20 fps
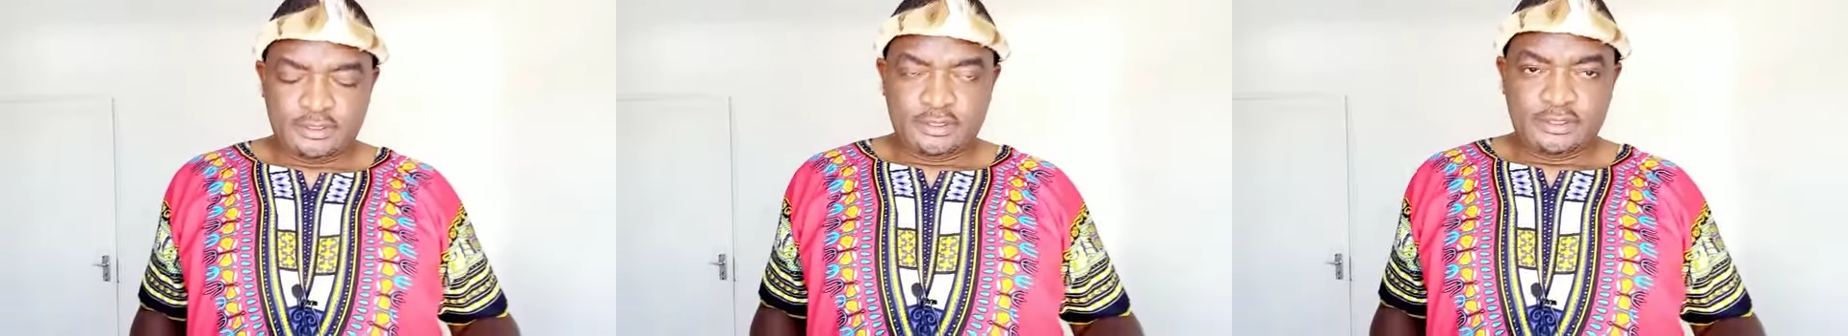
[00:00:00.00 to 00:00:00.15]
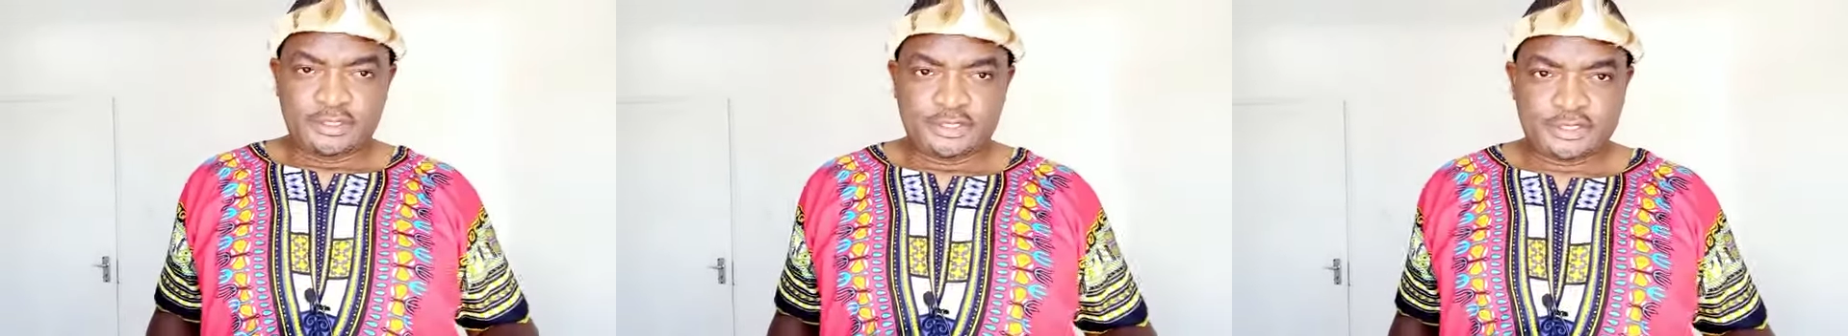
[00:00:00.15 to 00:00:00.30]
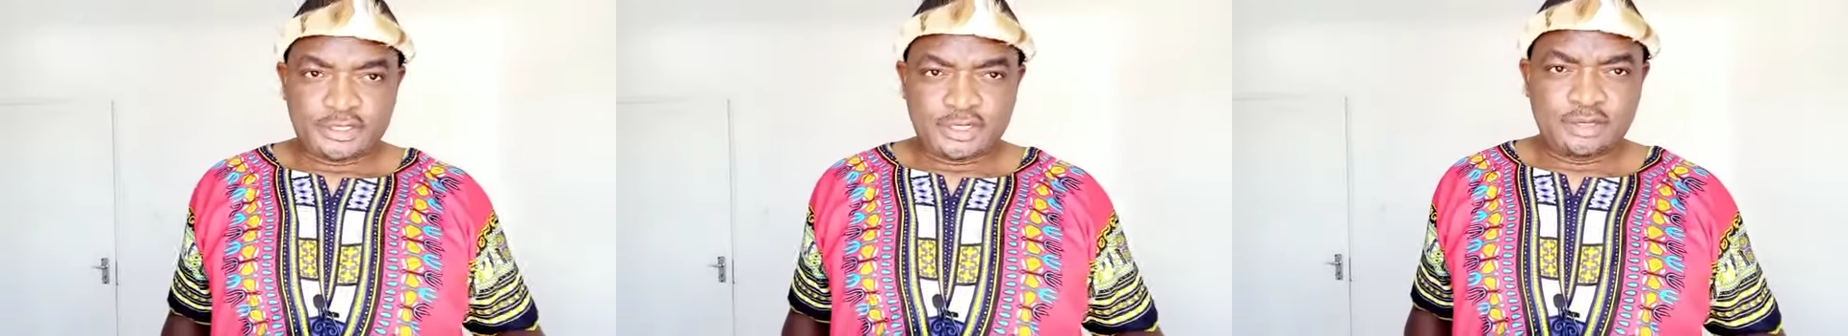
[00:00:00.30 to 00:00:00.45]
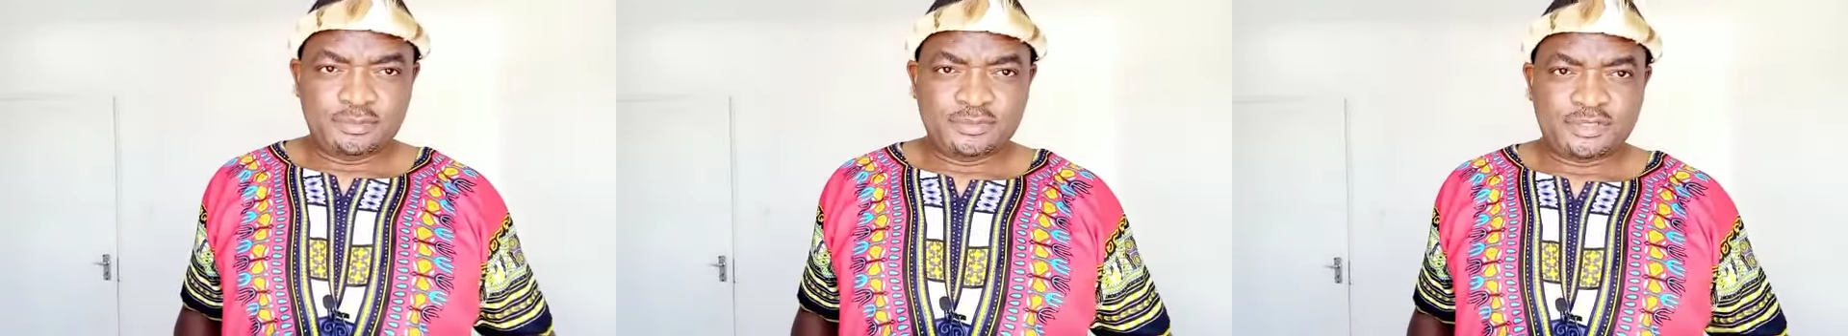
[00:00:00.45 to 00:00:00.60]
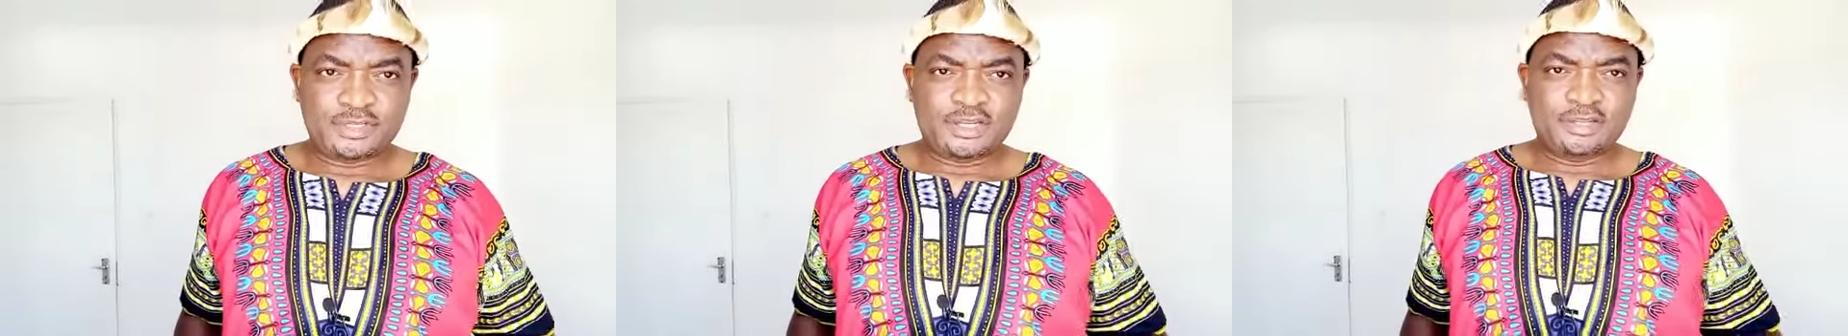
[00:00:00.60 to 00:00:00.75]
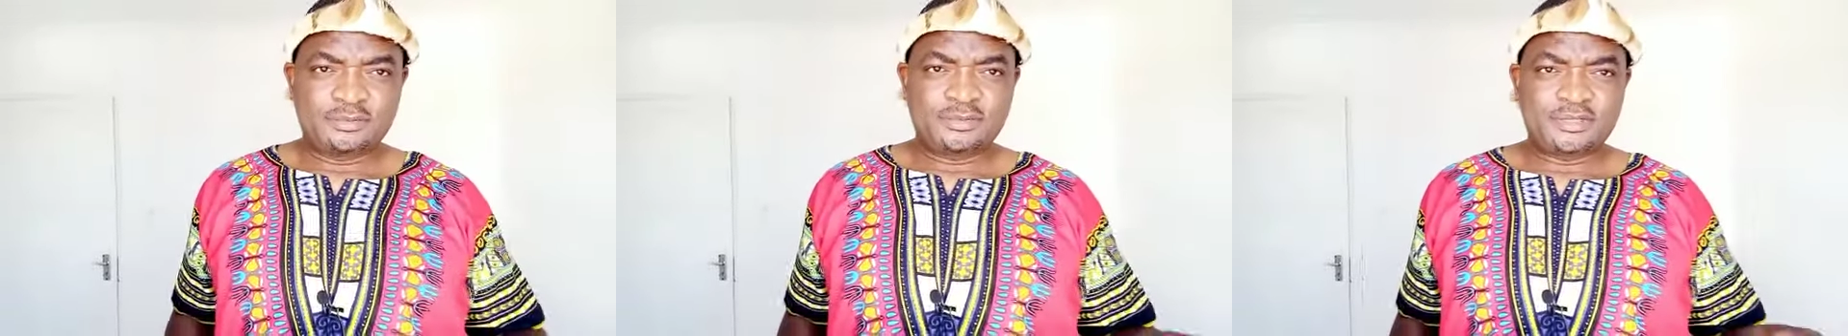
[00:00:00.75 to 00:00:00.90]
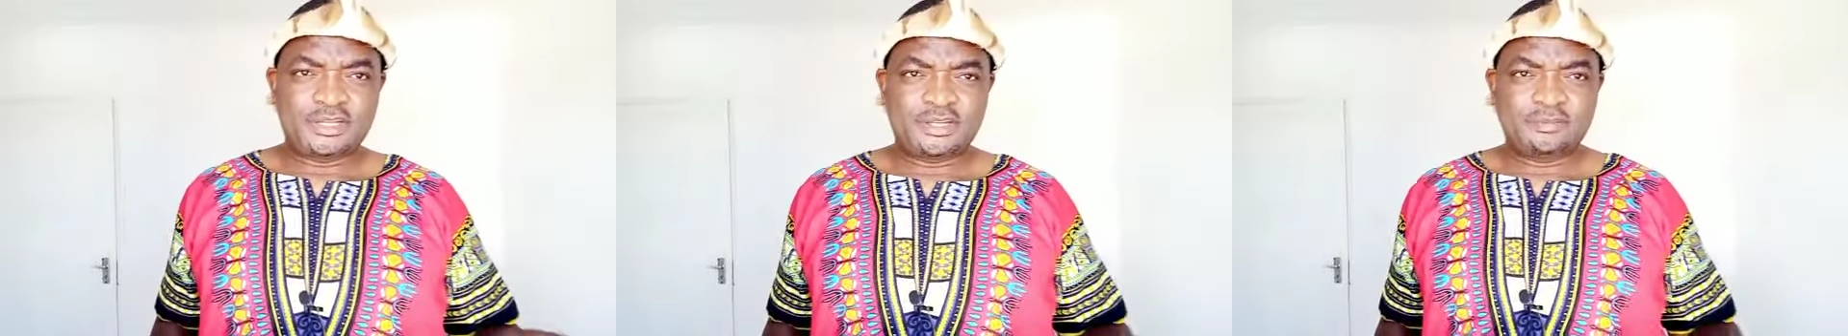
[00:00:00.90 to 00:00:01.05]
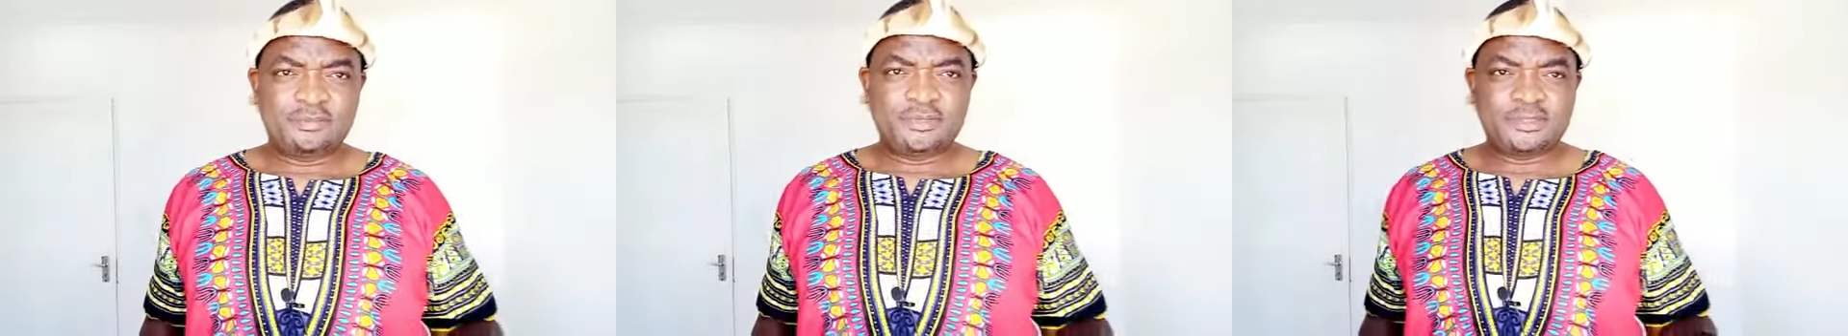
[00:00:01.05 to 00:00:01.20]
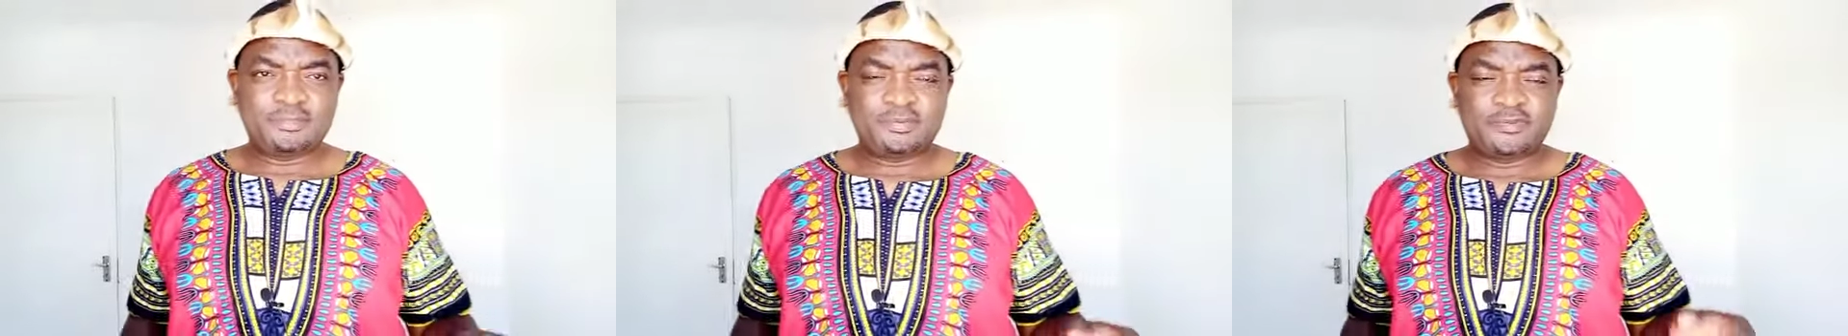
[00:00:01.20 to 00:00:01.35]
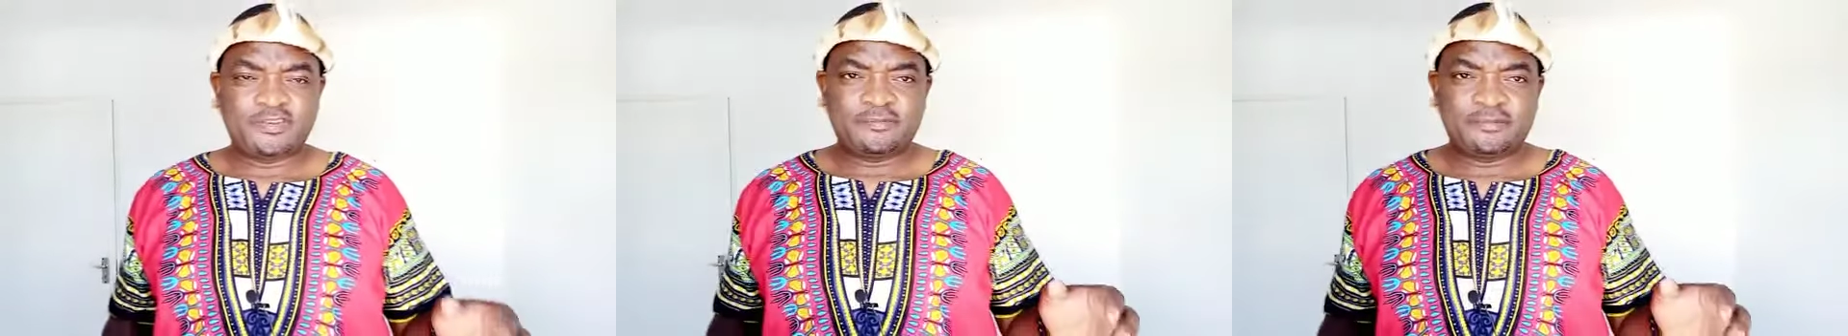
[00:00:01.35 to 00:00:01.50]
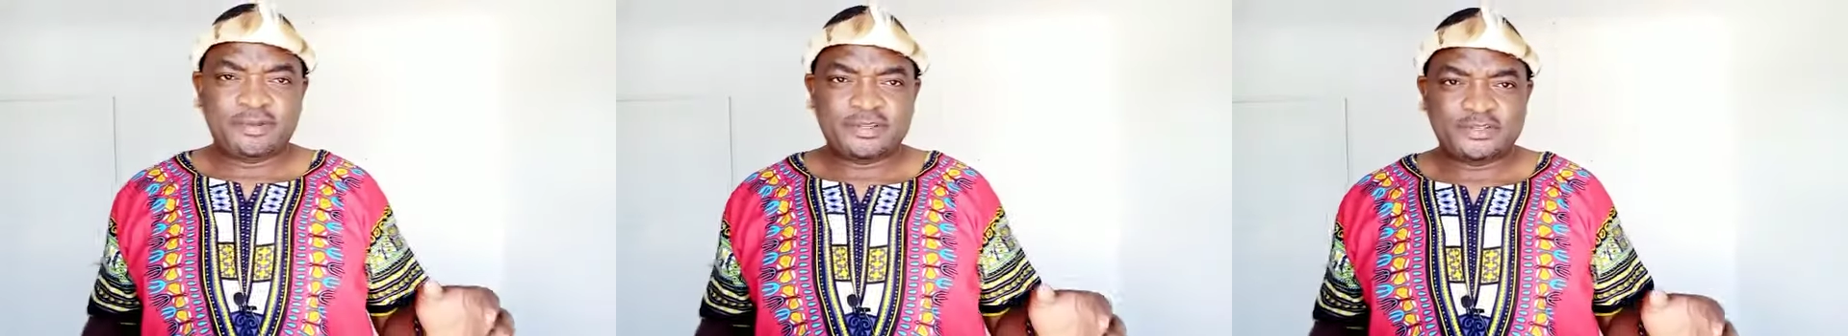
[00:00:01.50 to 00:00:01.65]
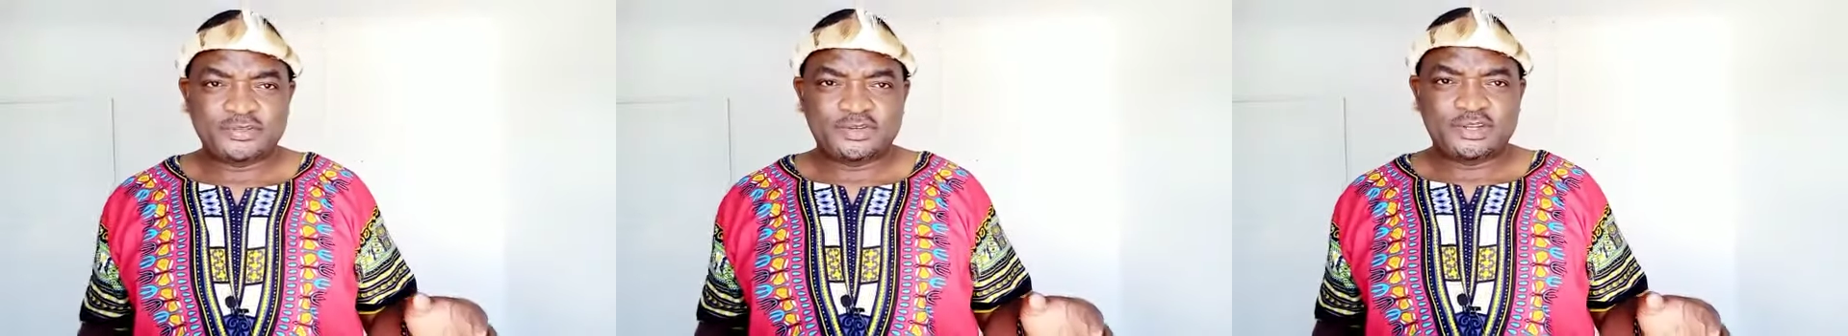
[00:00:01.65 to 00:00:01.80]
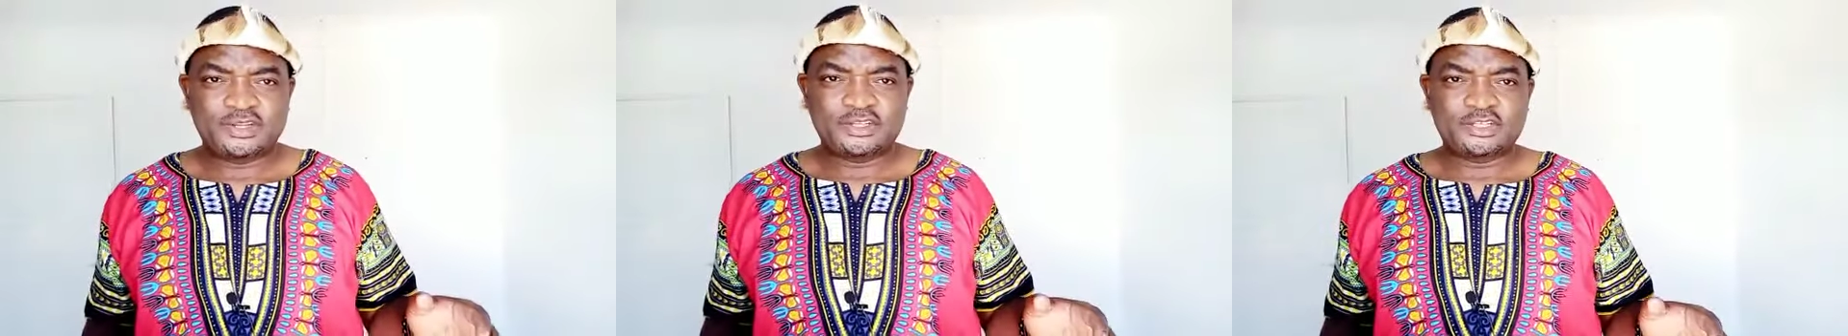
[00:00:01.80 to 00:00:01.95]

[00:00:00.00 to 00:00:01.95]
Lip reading: Shalom, shalom, shalom, this prophet pastor.